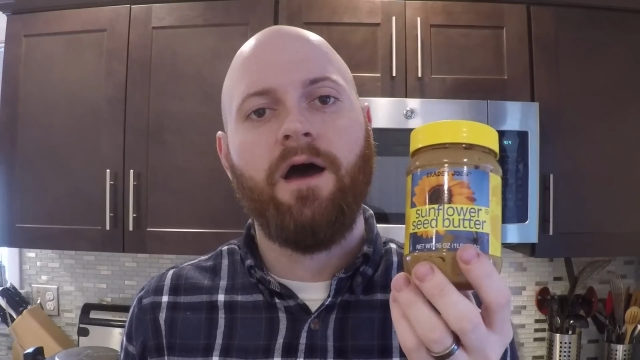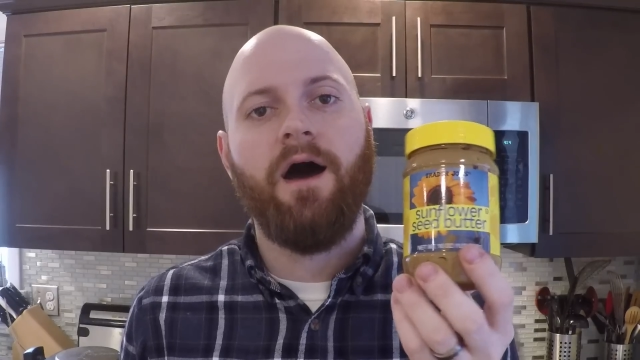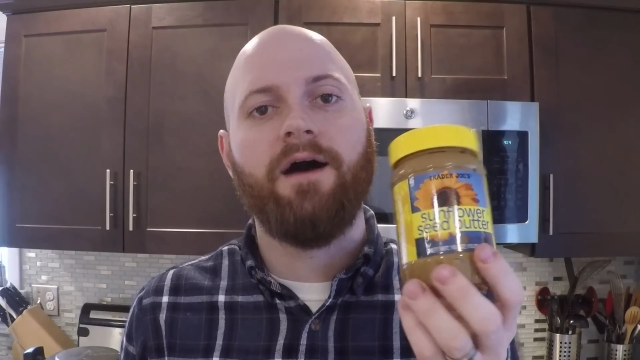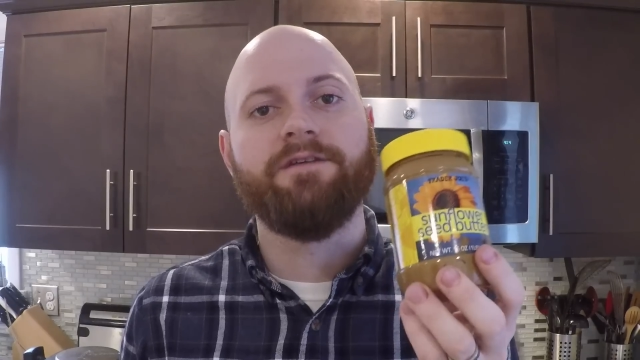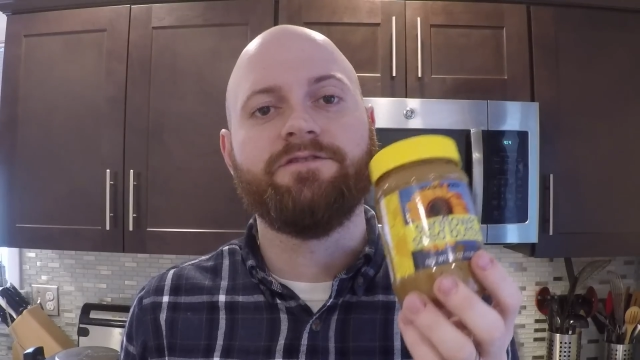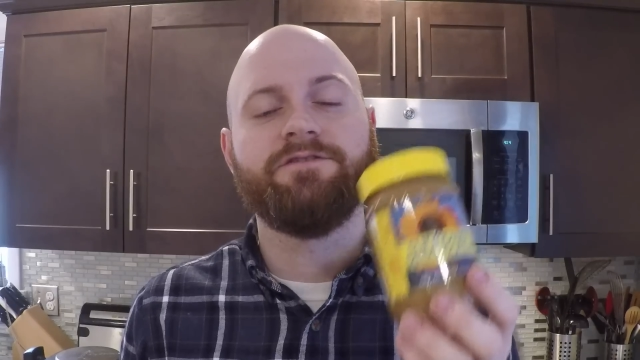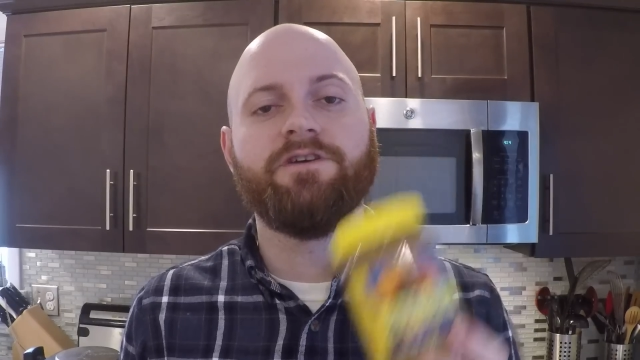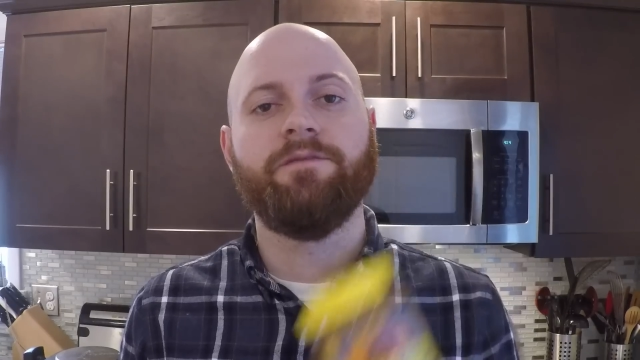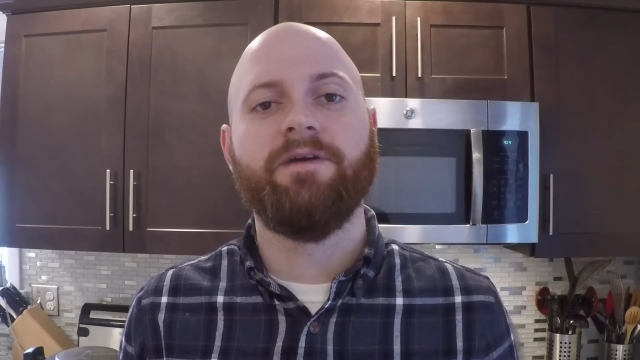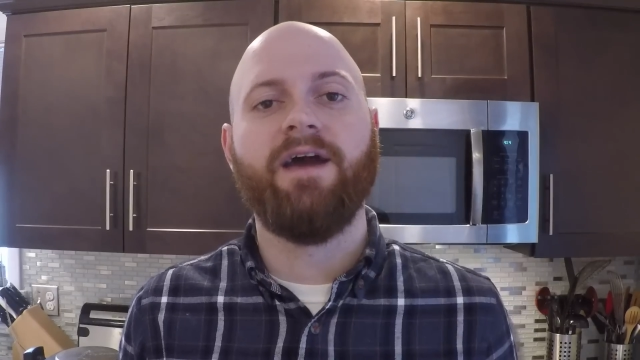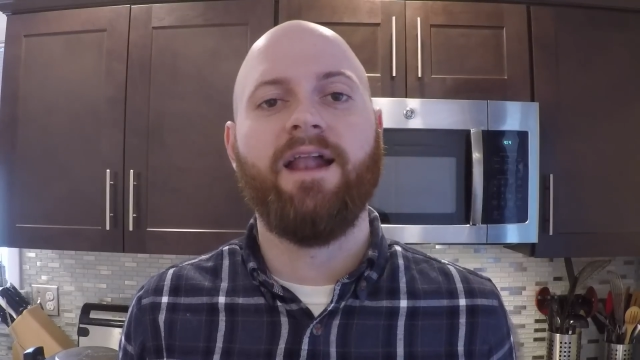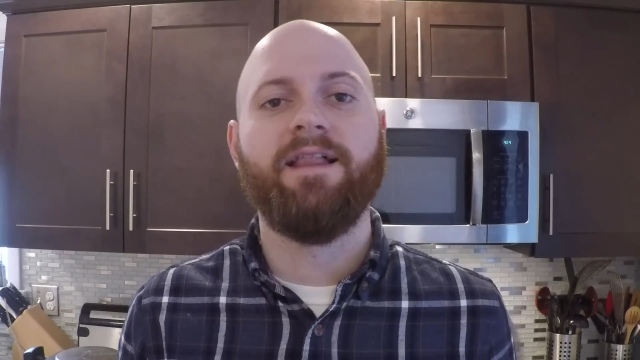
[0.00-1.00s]
Uh, so it's gonna
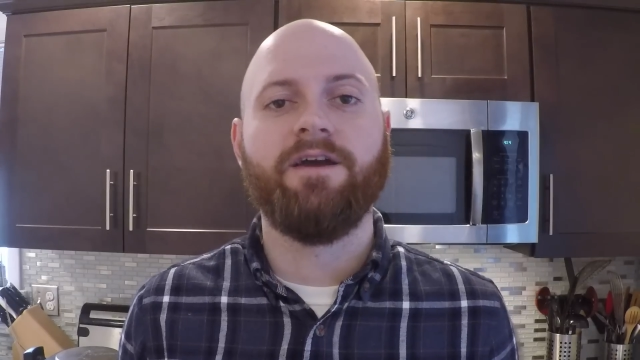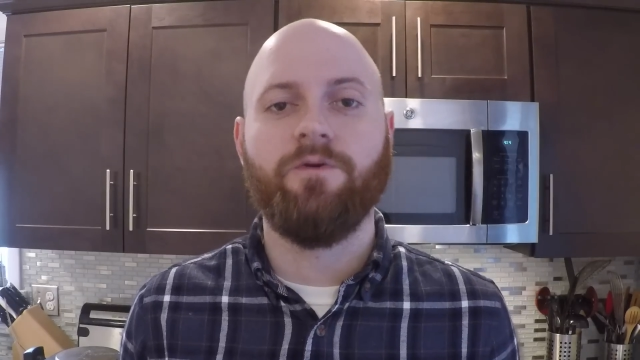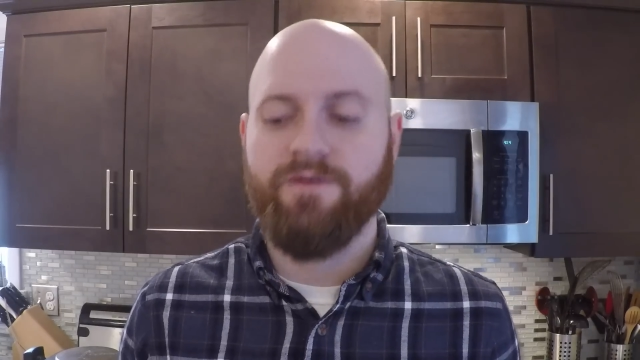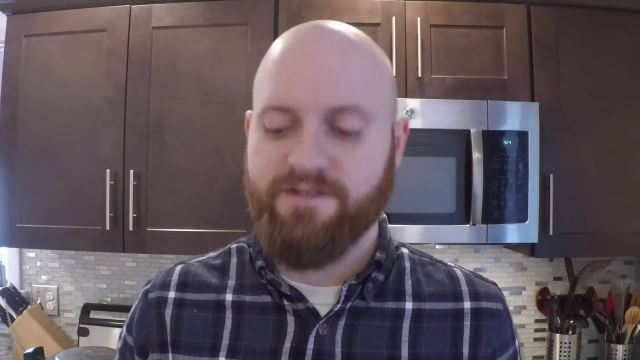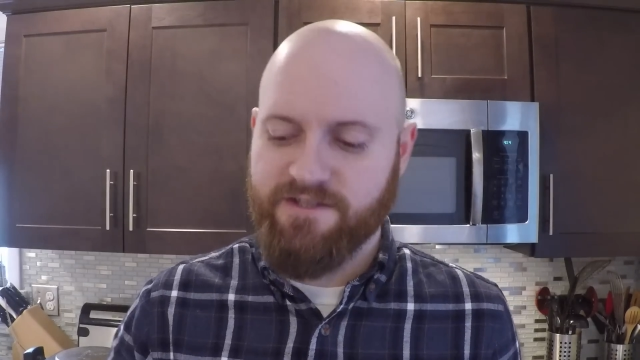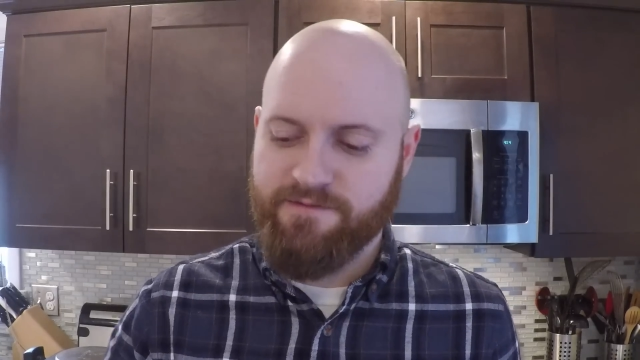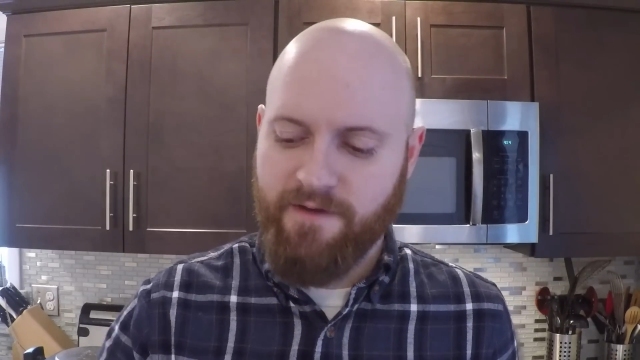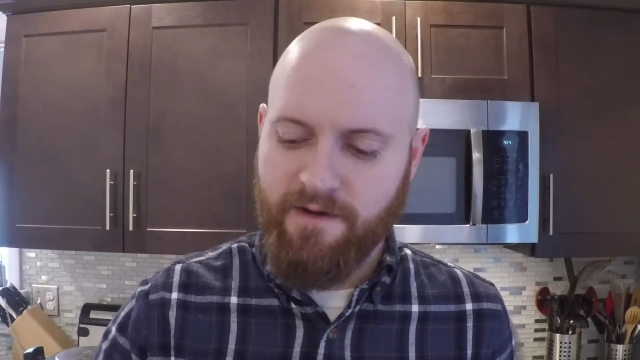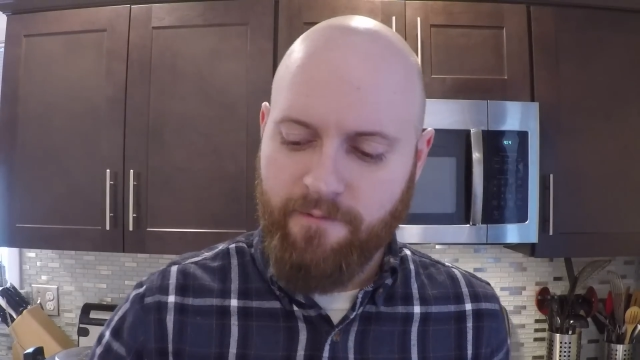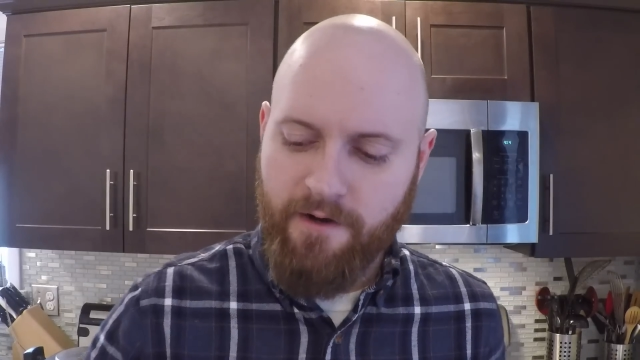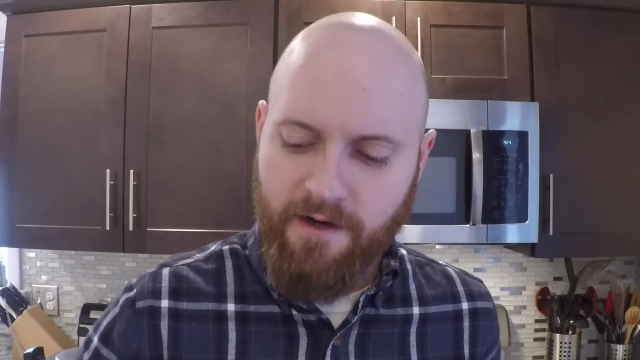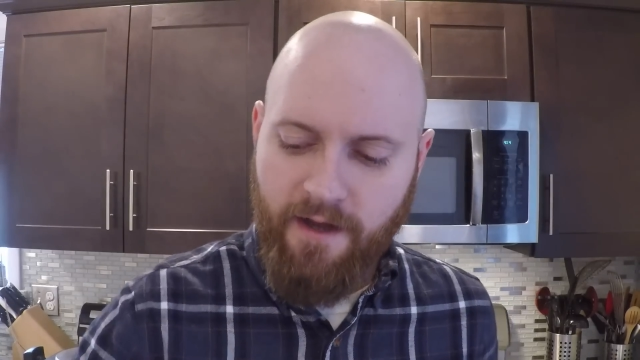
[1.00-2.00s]
be kind of like a Reese's
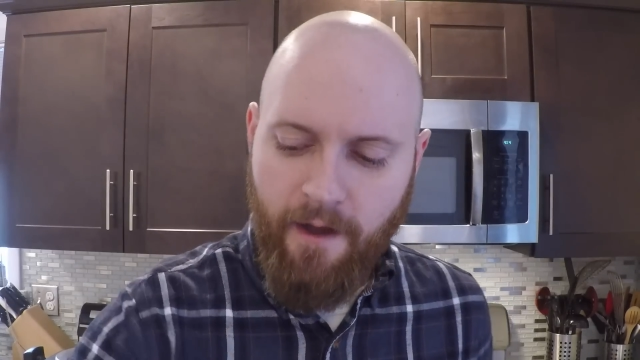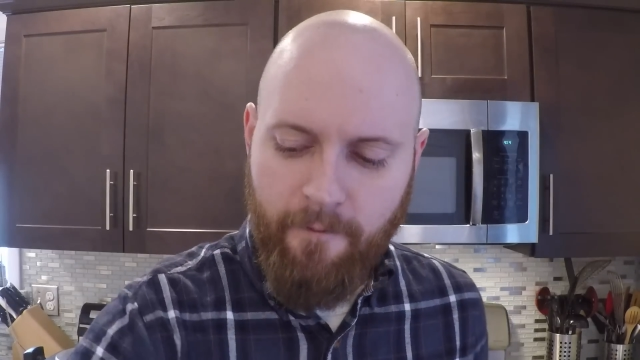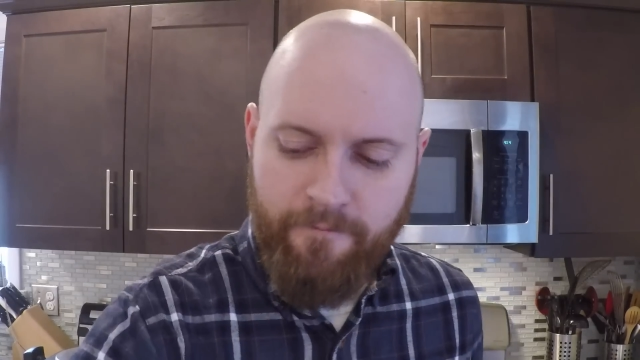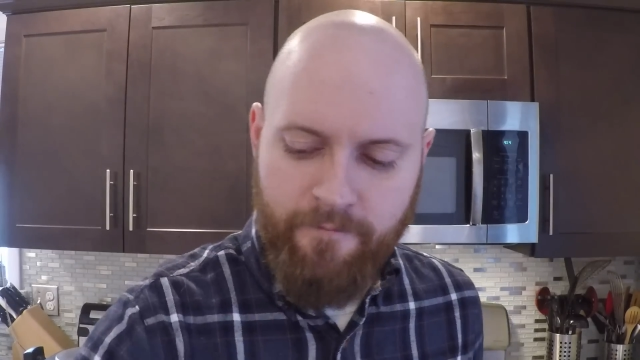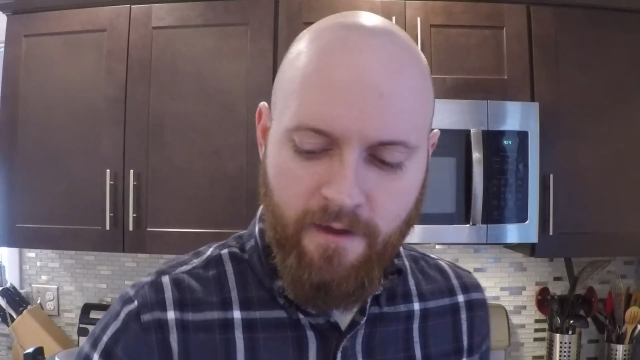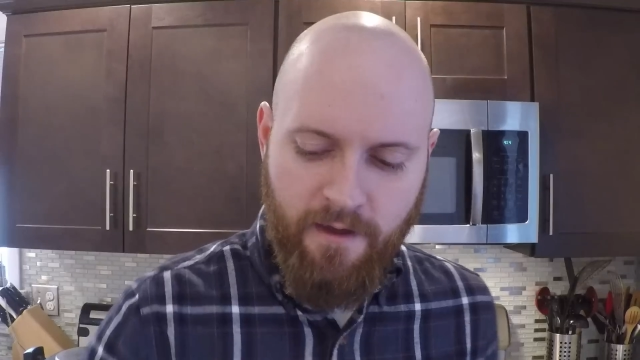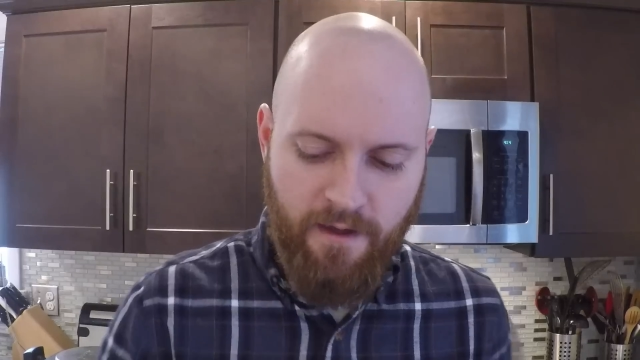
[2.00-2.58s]
peanut butter cup.